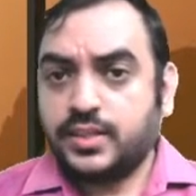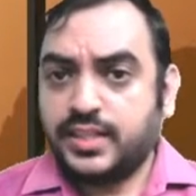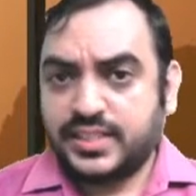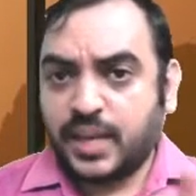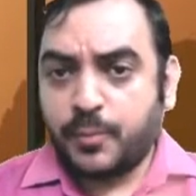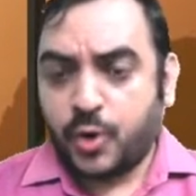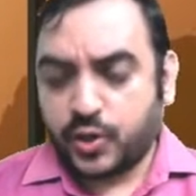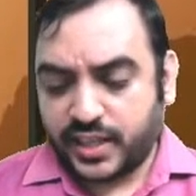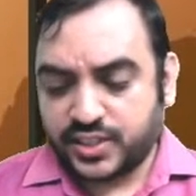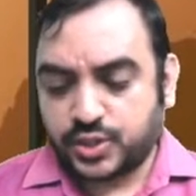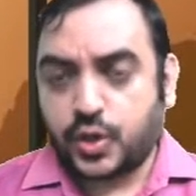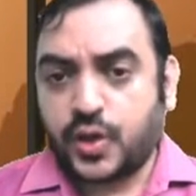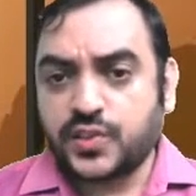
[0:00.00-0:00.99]
this is the
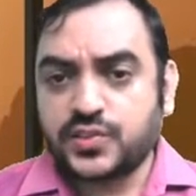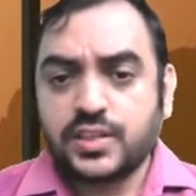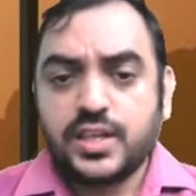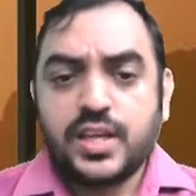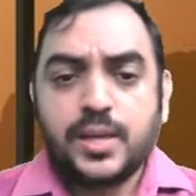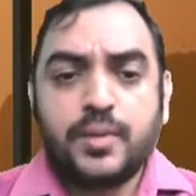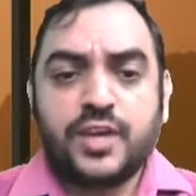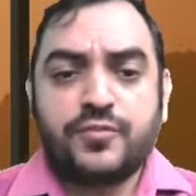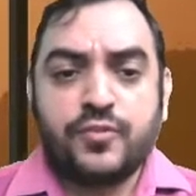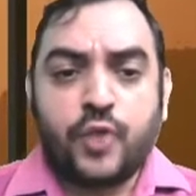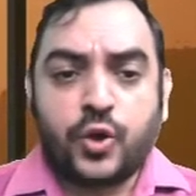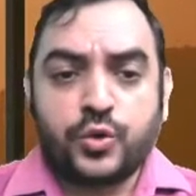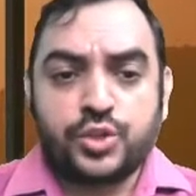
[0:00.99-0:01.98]
amortized cost but
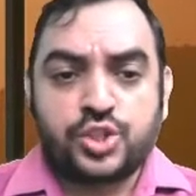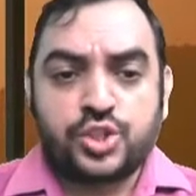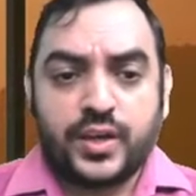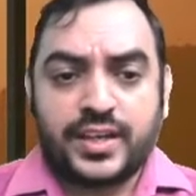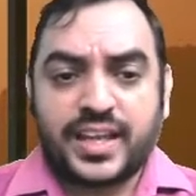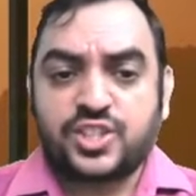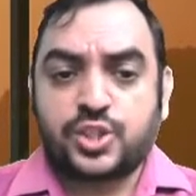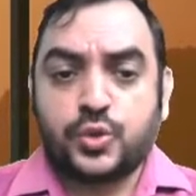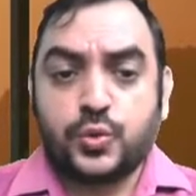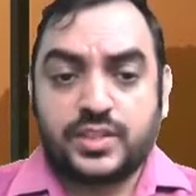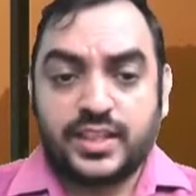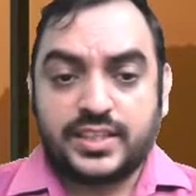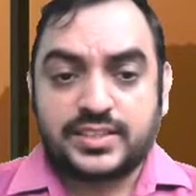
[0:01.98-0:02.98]
we want to show it as
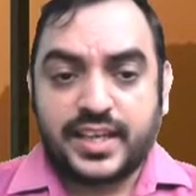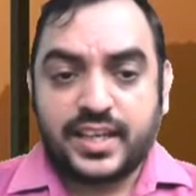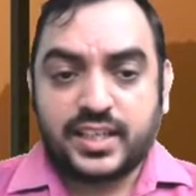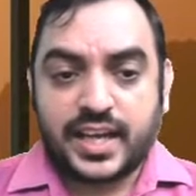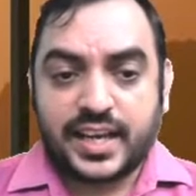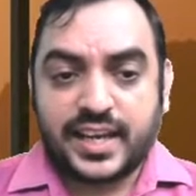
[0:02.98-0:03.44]
two things right